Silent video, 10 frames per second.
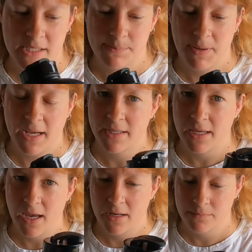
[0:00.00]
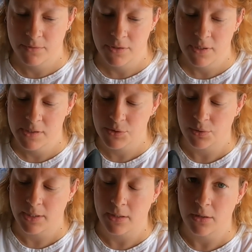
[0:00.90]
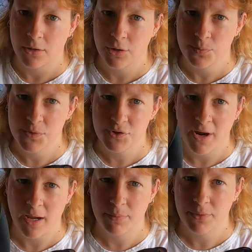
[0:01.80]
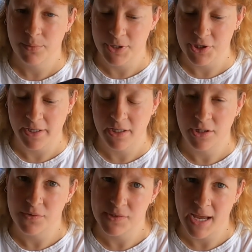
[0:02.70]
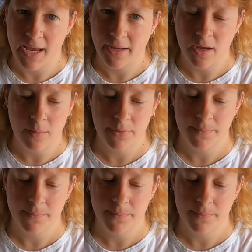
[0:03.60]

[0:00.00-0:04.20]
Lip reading: It's black again. It's got a little loop strap, which I can use to hang up.